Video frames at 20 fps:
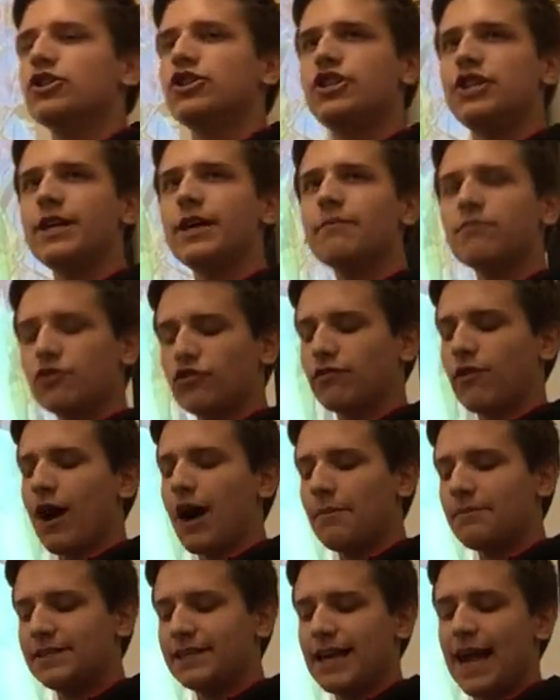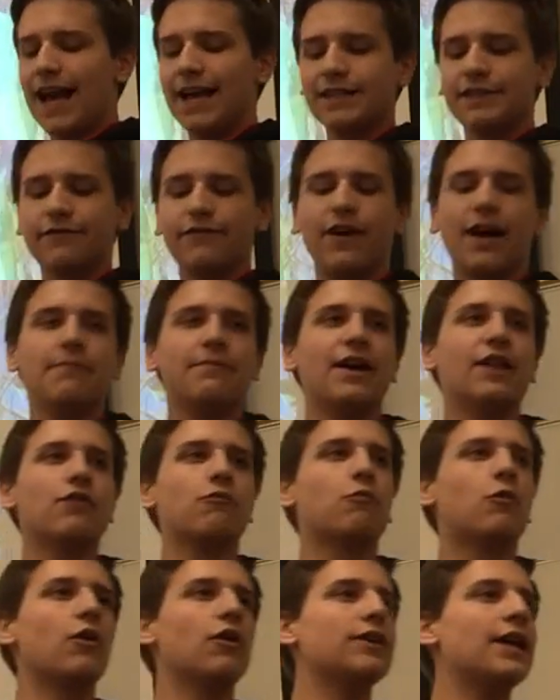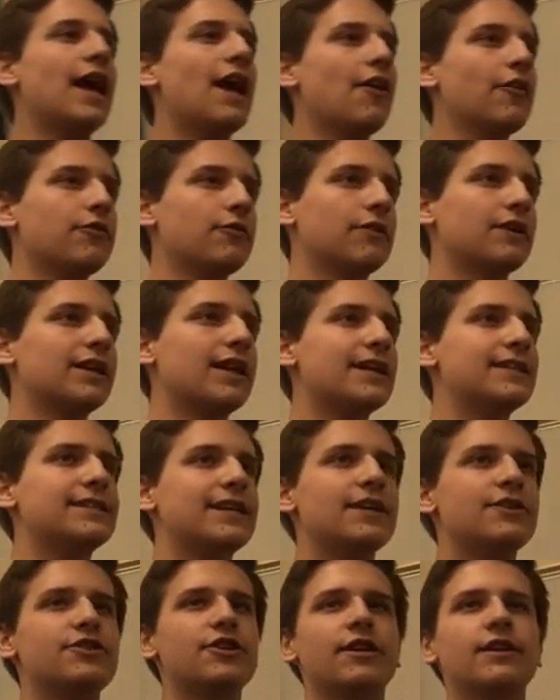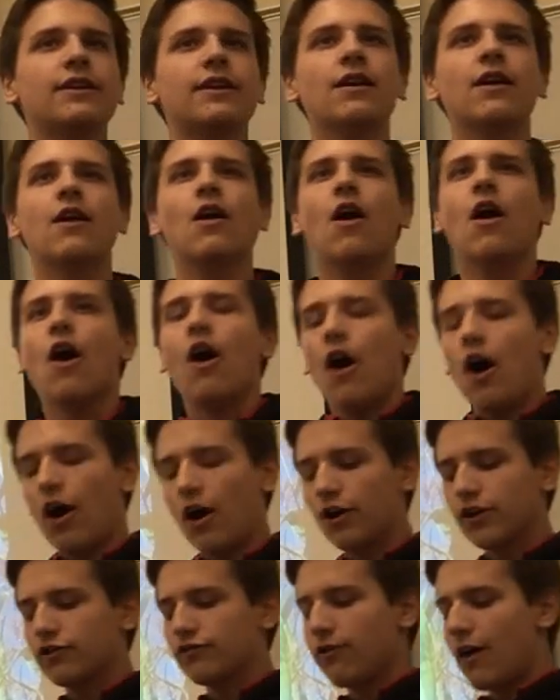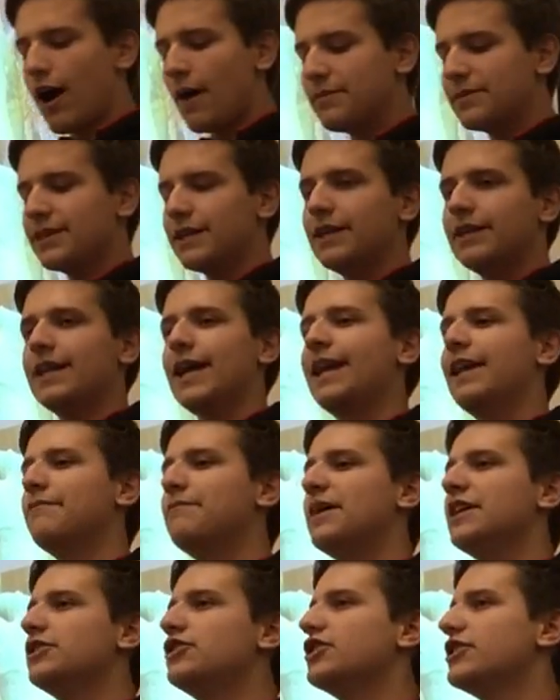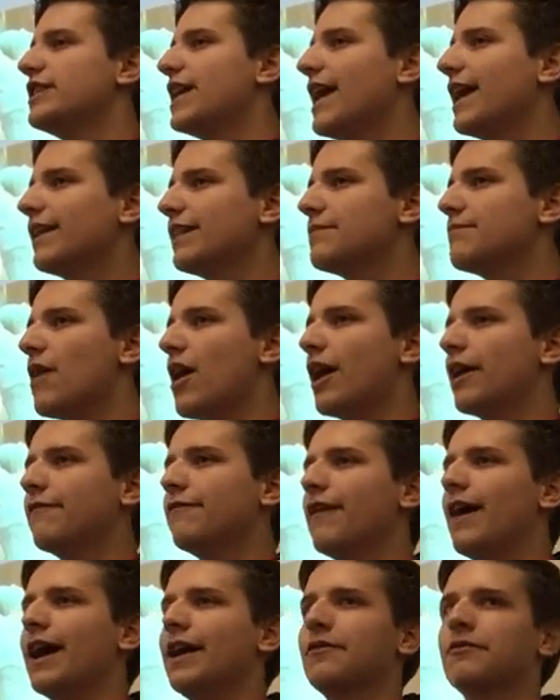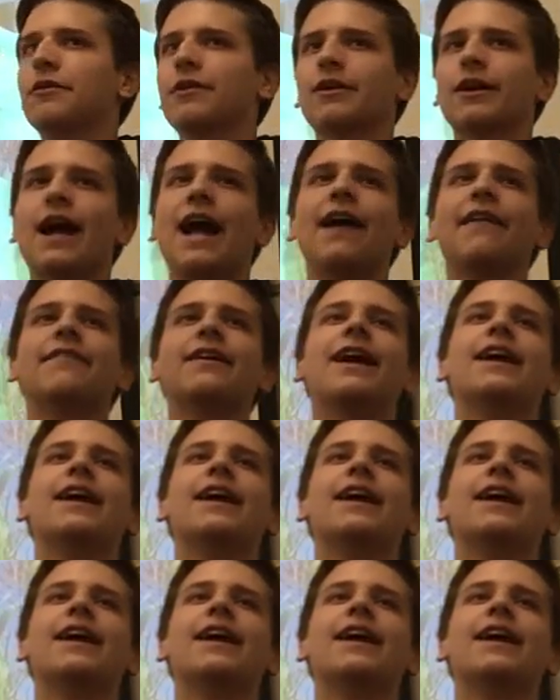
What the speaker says: GM crops, as defined by the World Health Organization, are crops that have been genetically modified or have